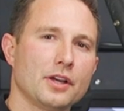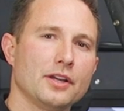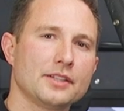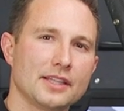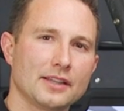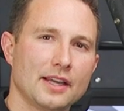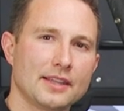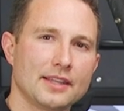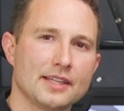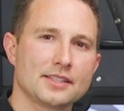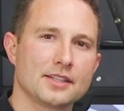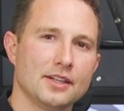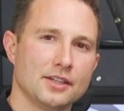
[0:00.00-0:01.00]
content like
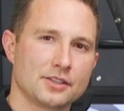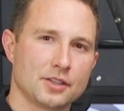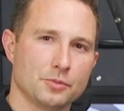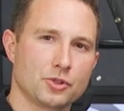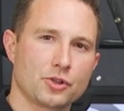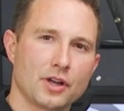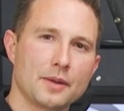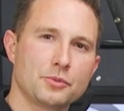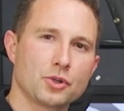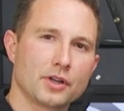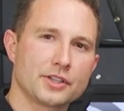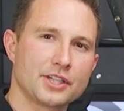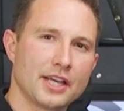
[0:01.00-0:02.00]
this, subscribe
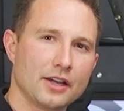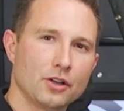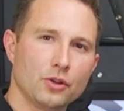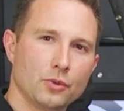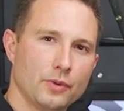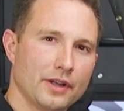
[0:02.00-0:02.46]
to our channel.